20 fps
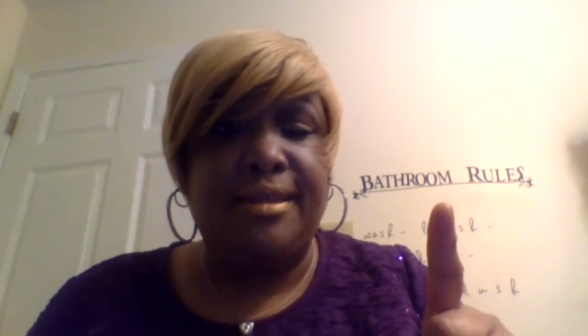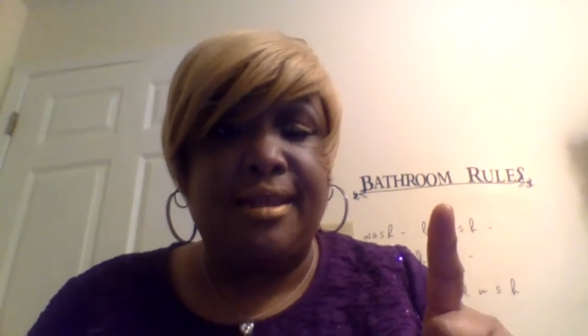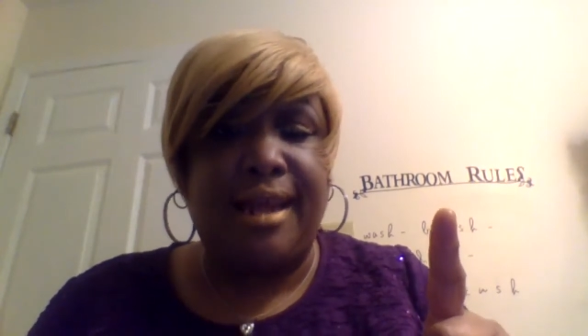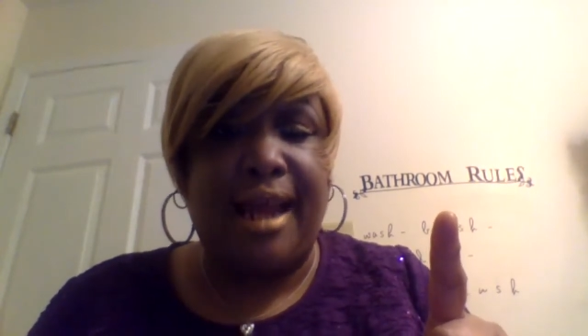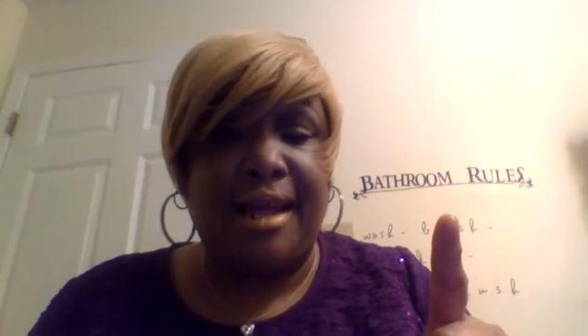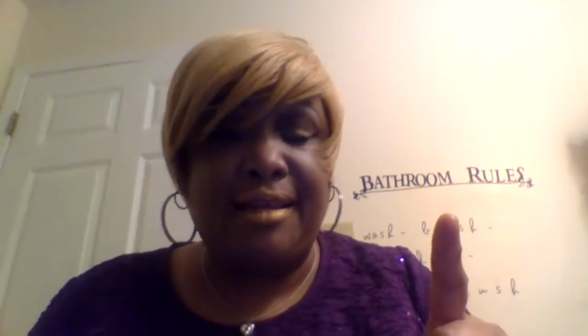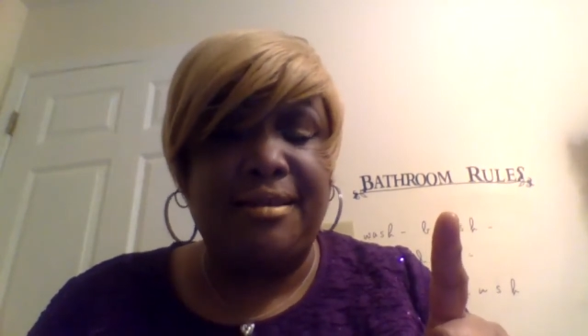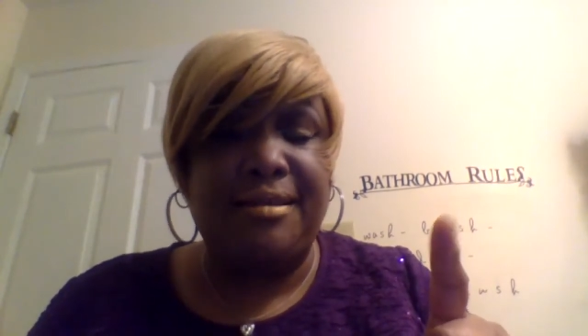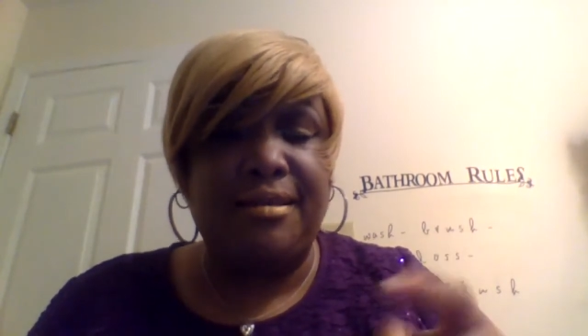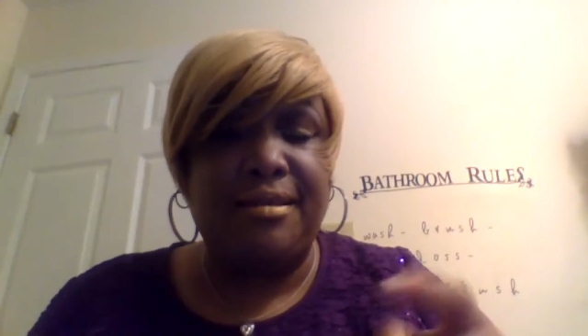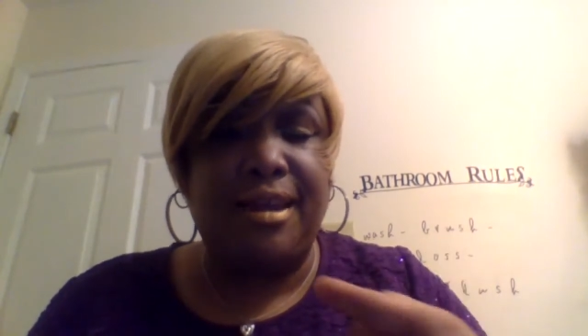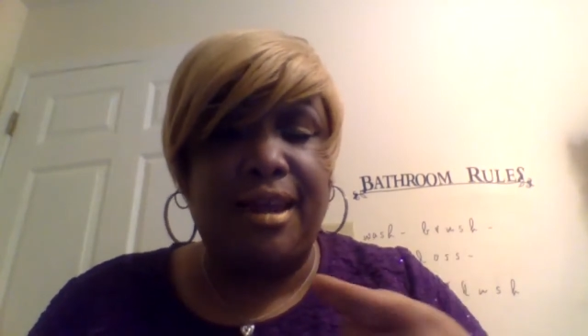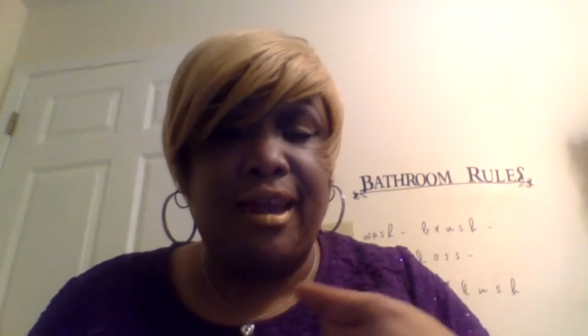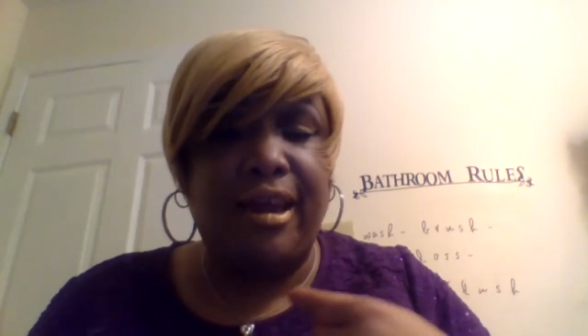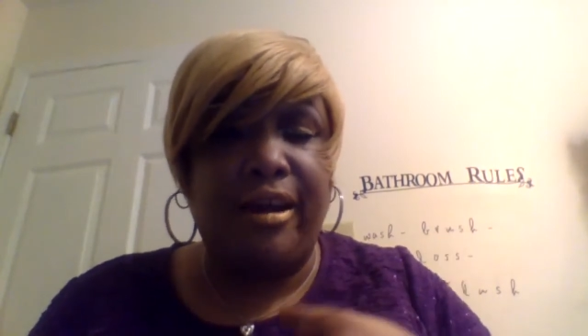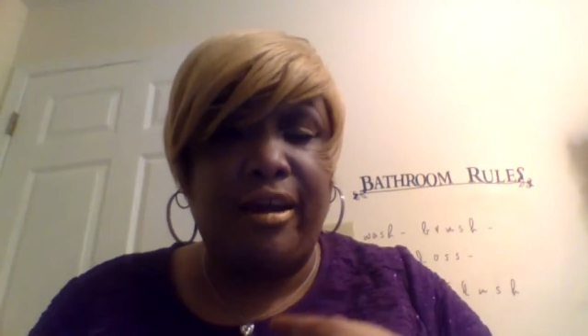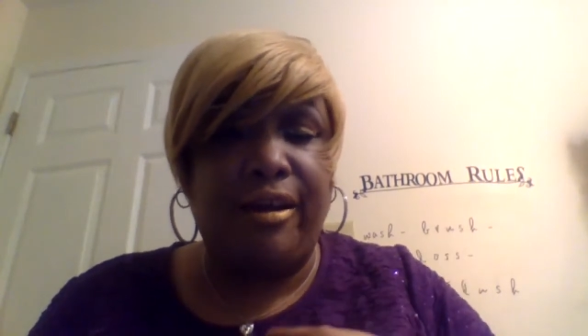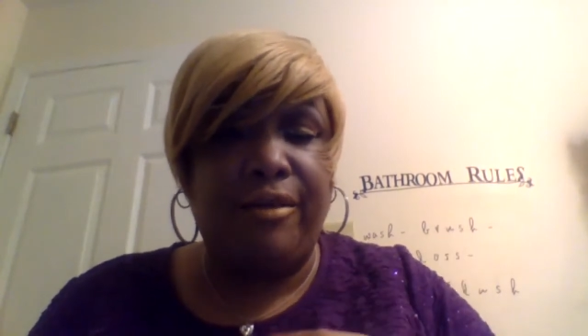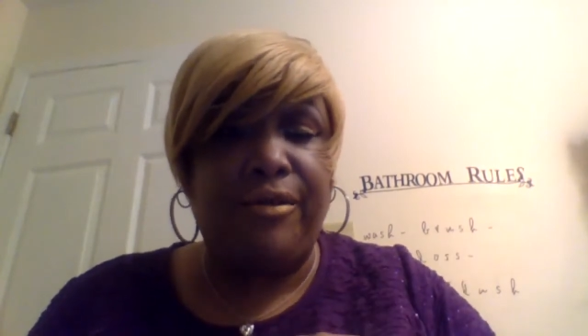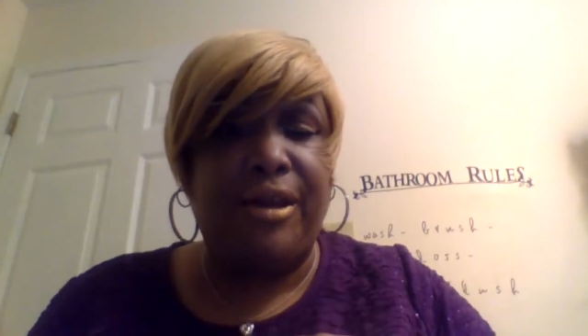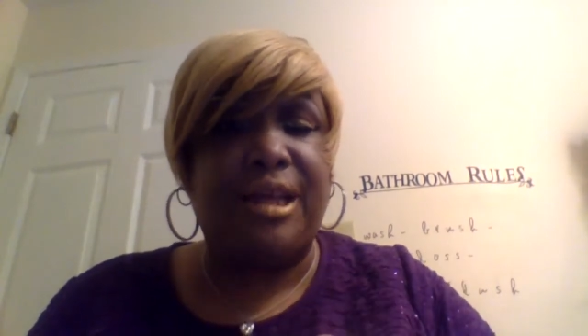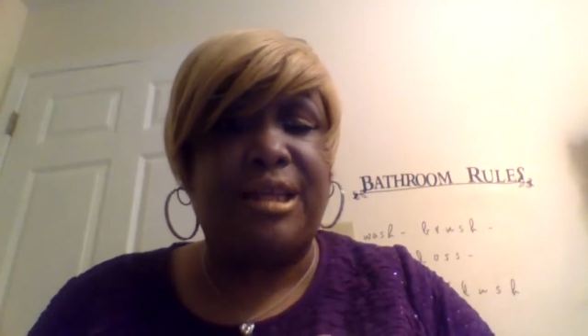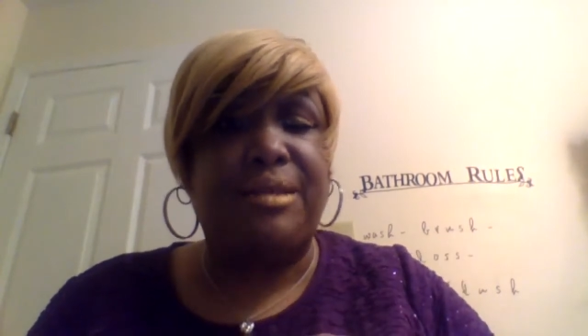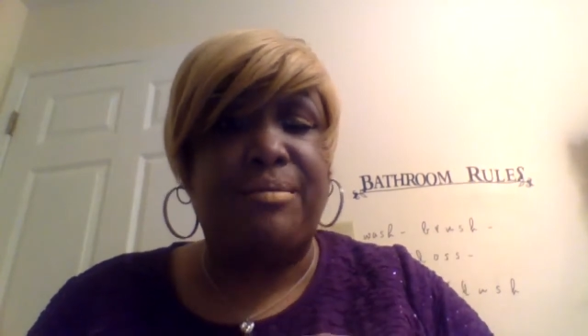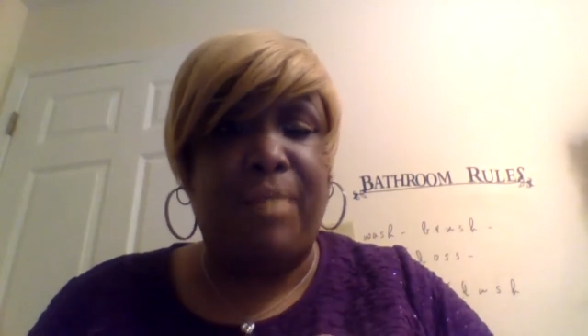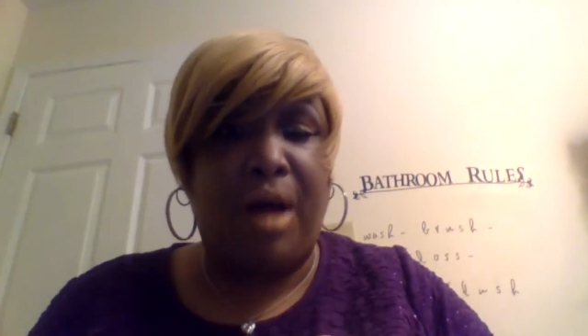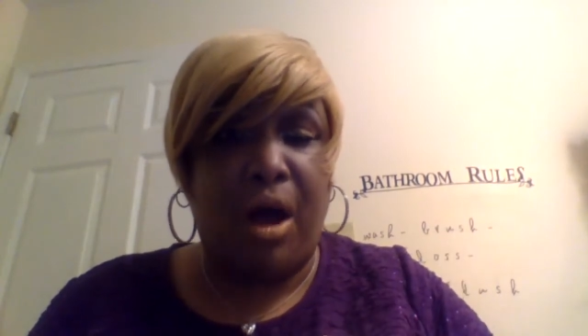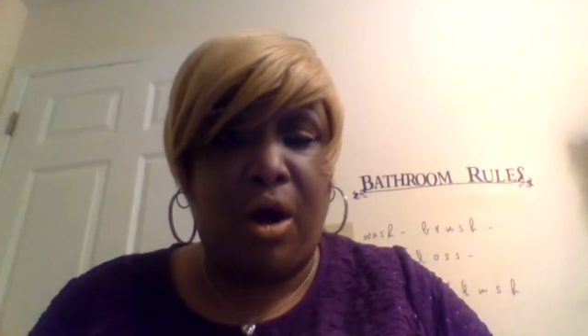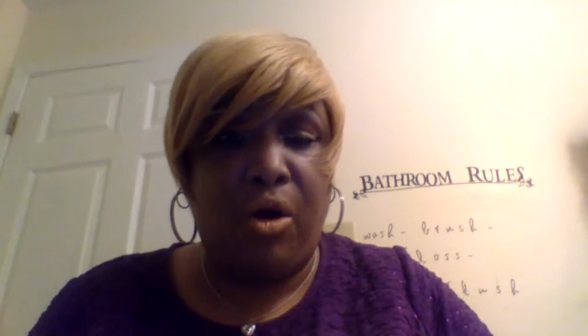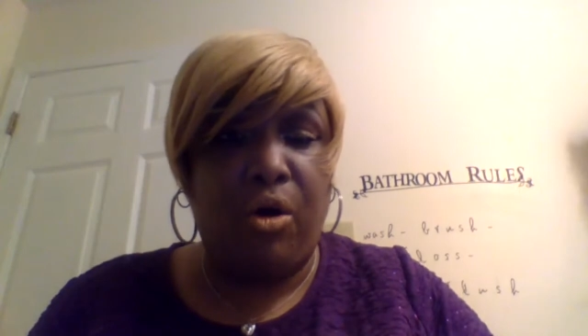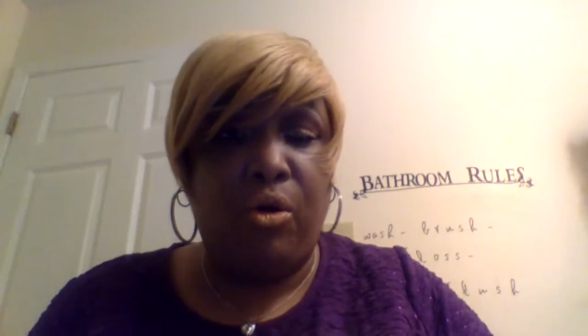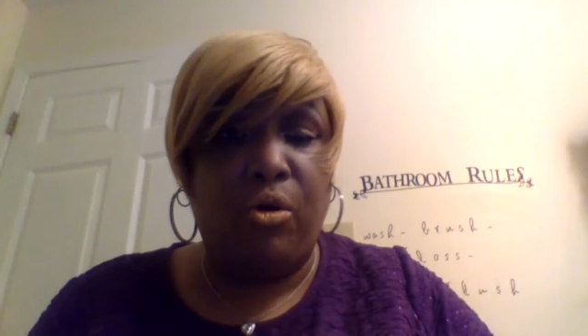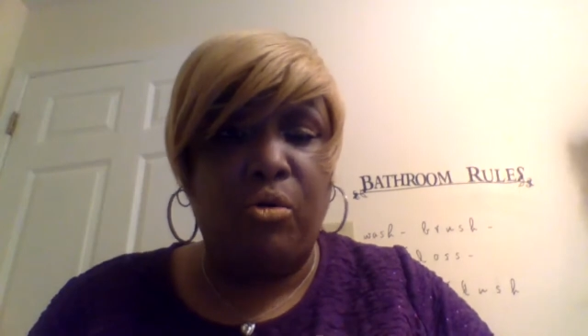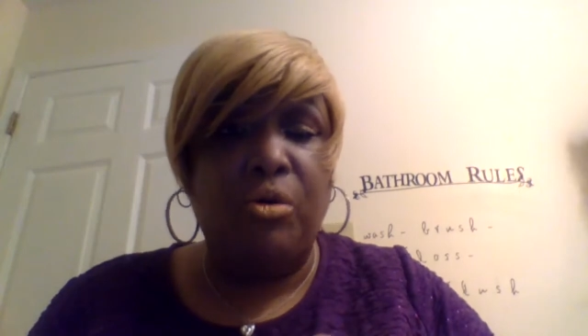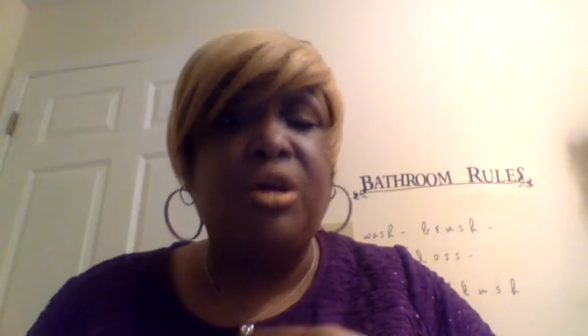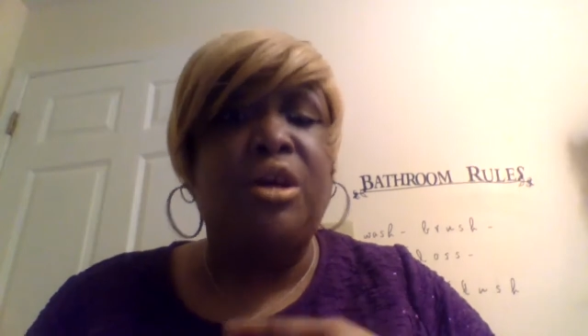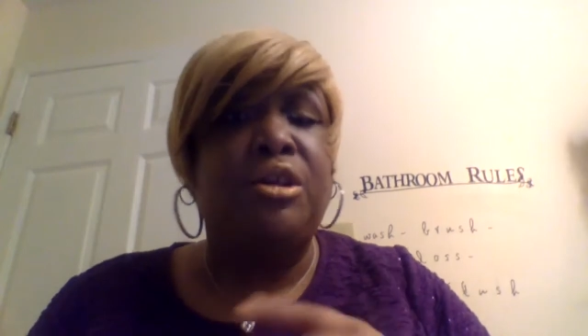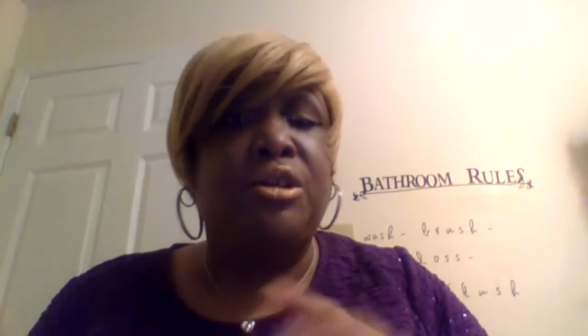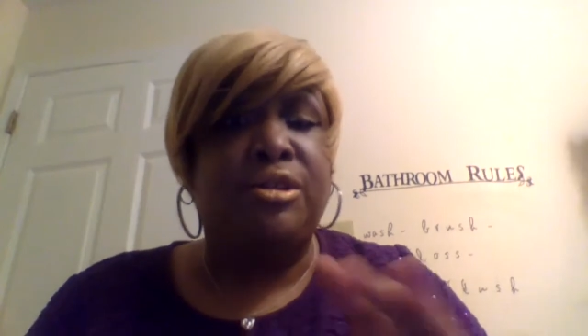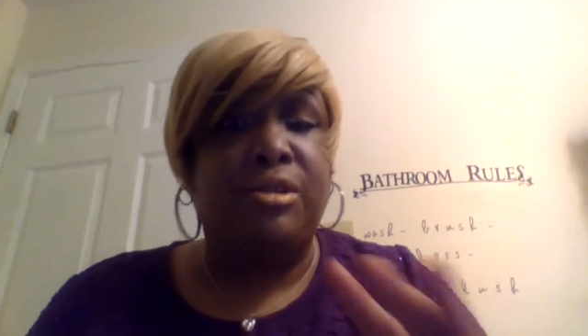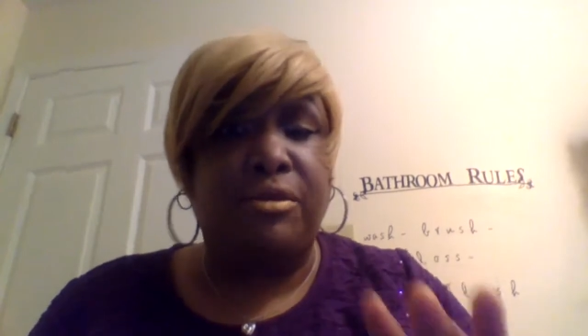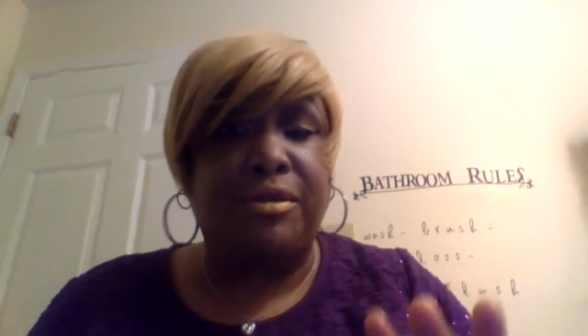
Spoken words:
that I took care of as my own,